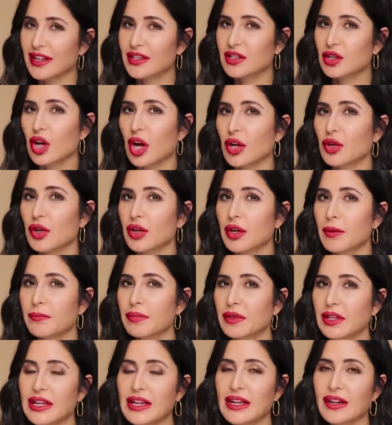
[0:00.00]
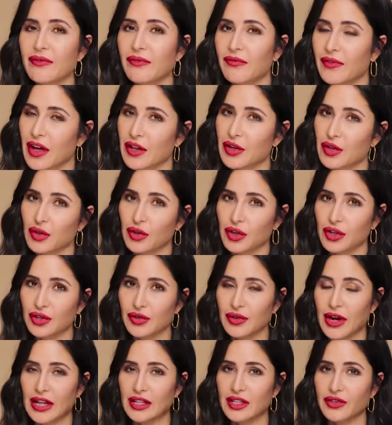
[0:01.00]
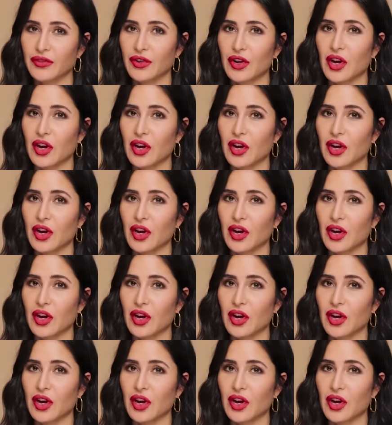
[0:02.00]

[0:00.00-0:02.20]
is not gonna bleed, feather, or transfer